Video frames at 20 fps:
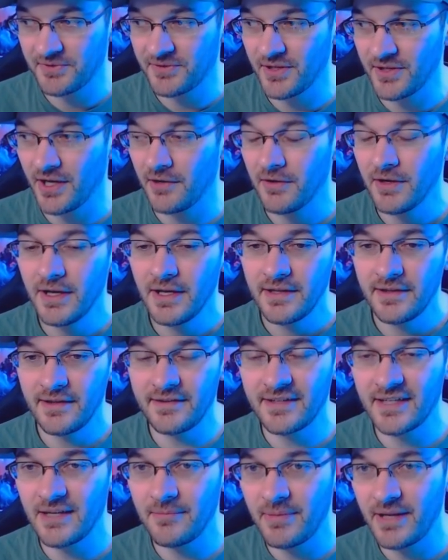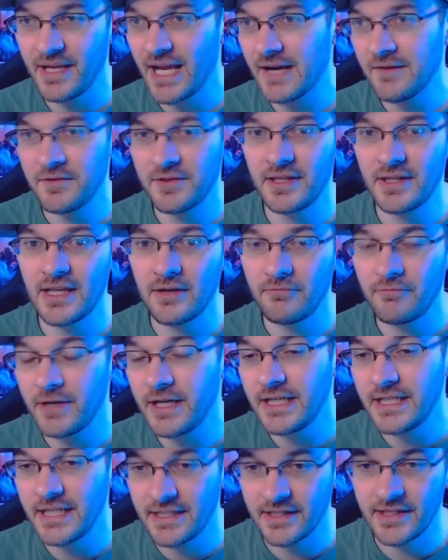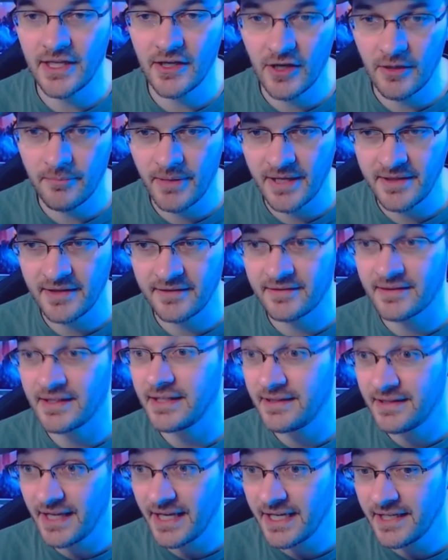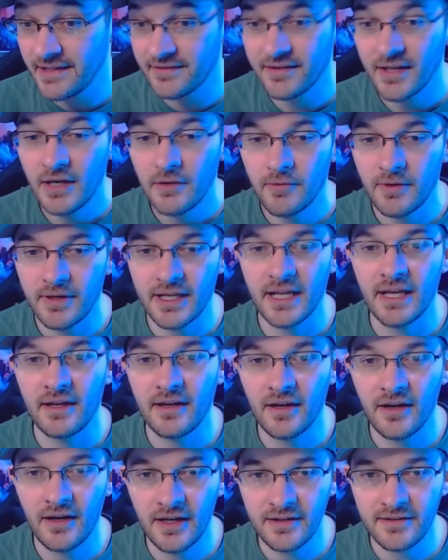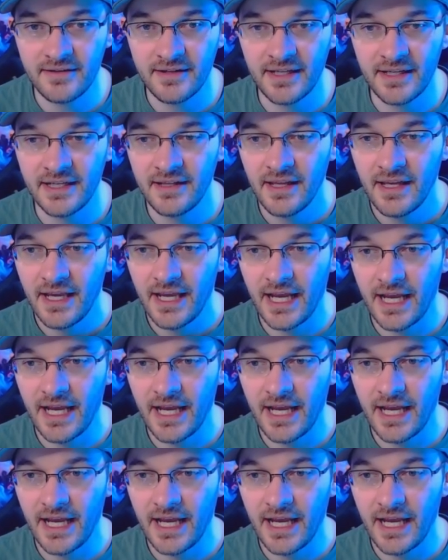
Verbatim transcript: So this is going to be everything that we need to know about this, the dates, what kind of content,